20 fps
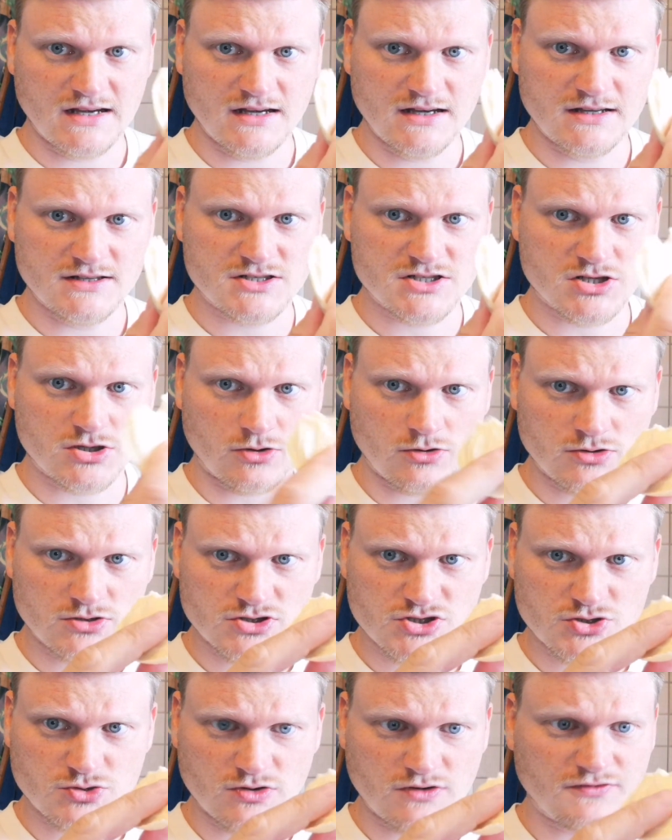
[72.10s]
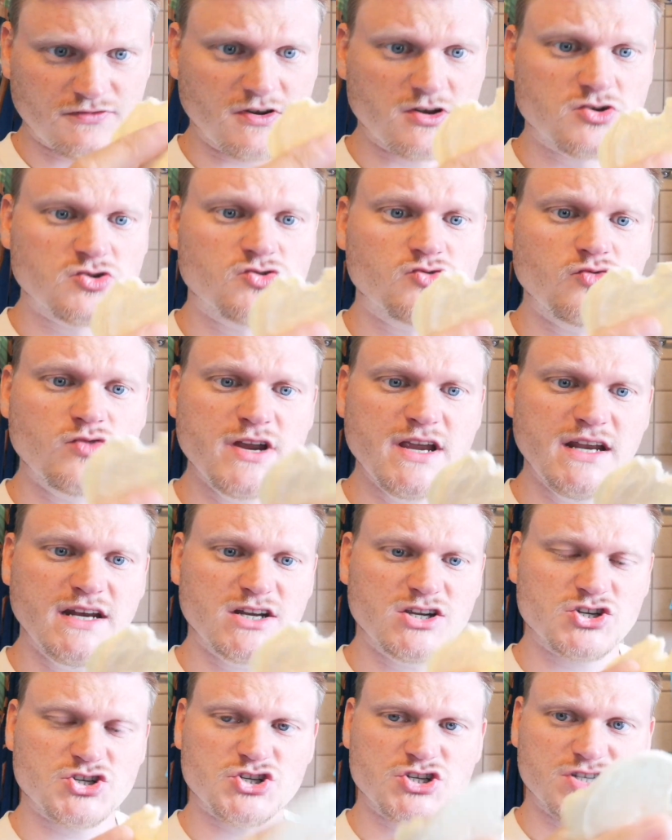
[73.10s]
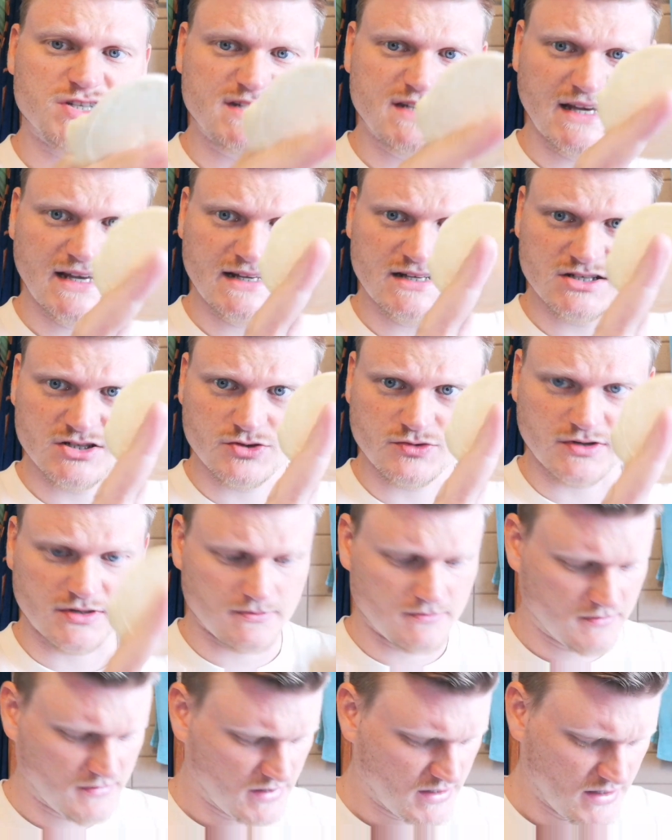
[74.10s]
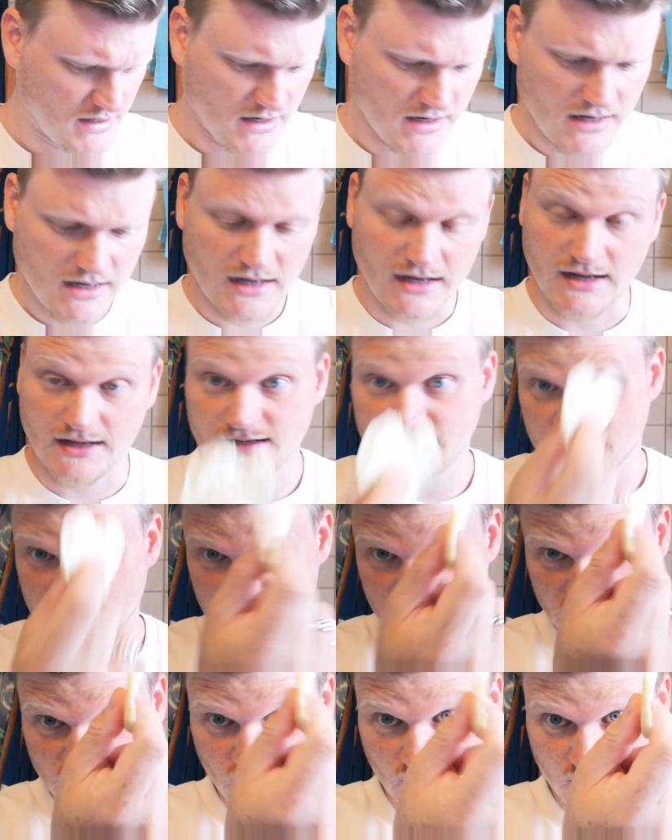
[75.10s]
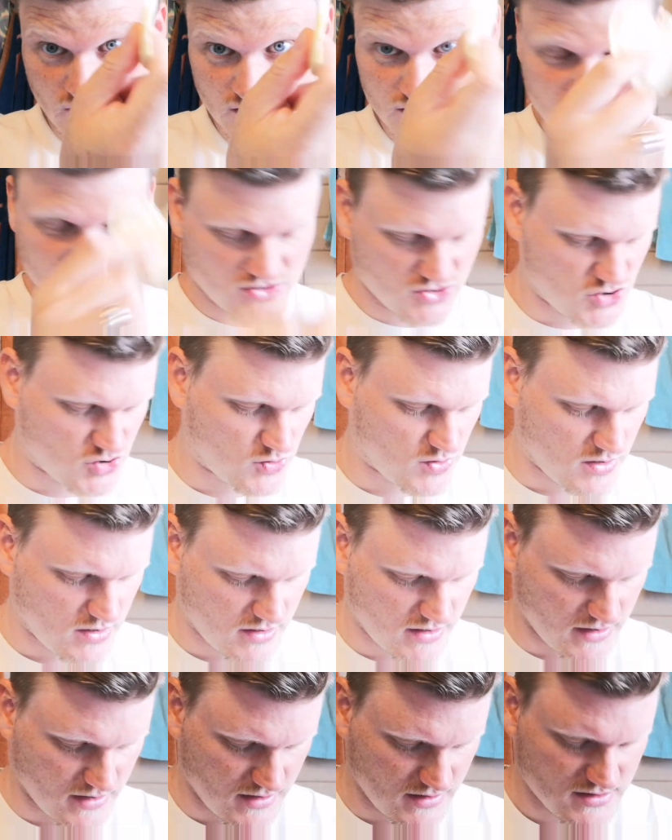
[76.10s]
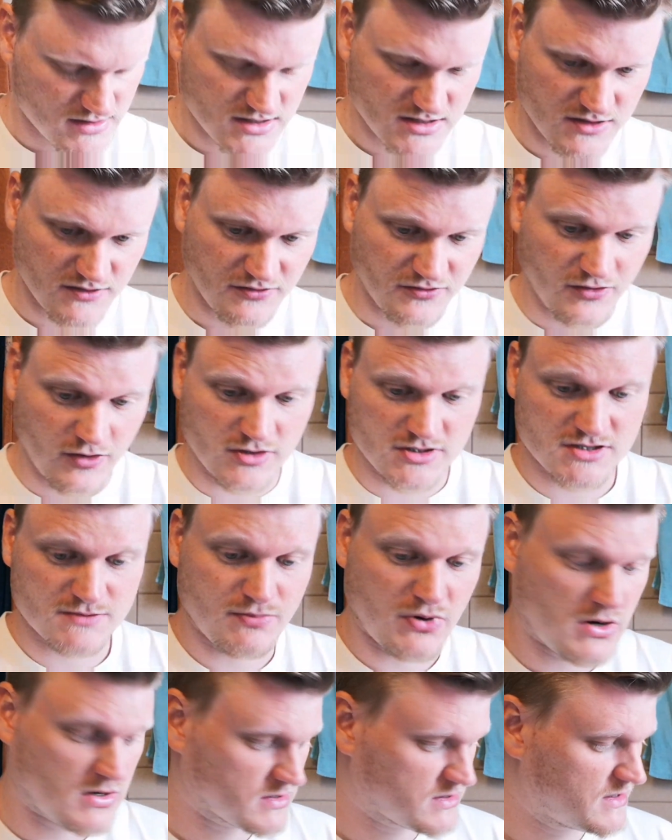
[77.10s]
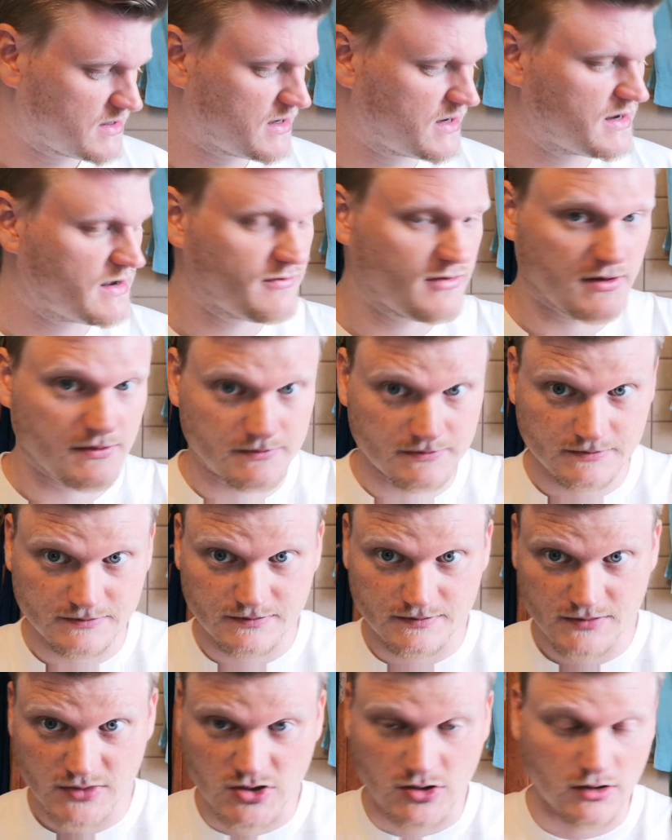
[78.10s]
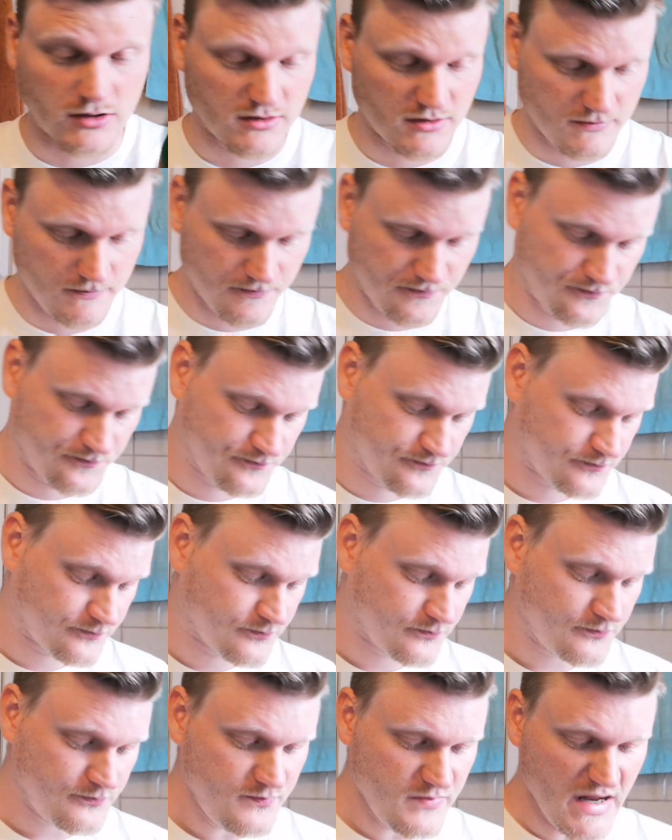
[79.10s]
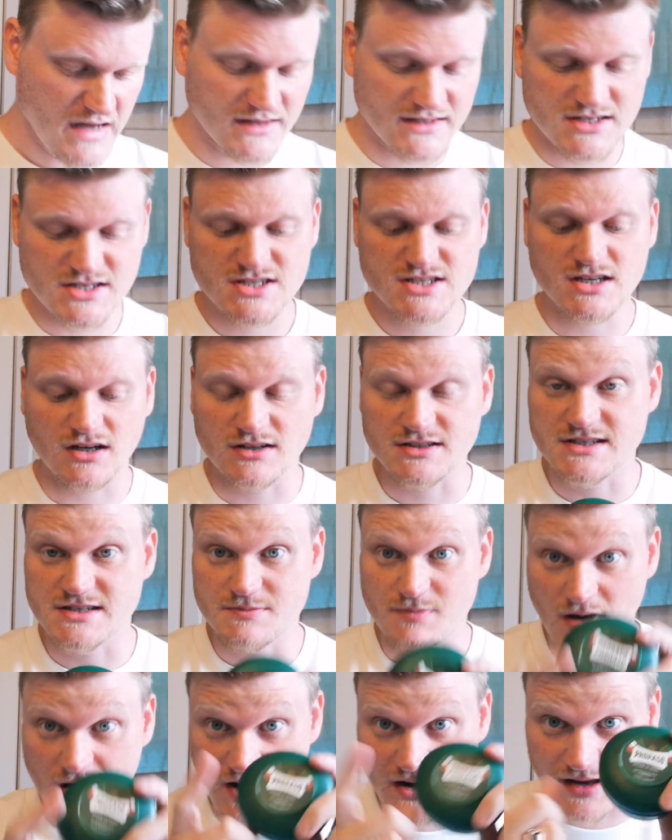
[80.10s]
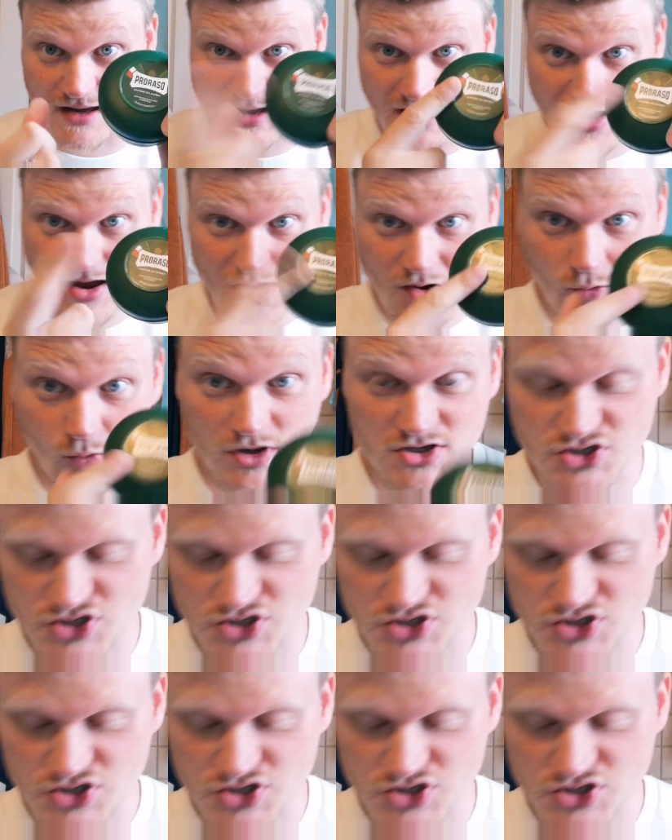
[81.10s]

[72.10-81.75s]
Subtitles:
It's gone sort of greenish tint to it, and it's turned dry. This is the first pot that I ever got started my wet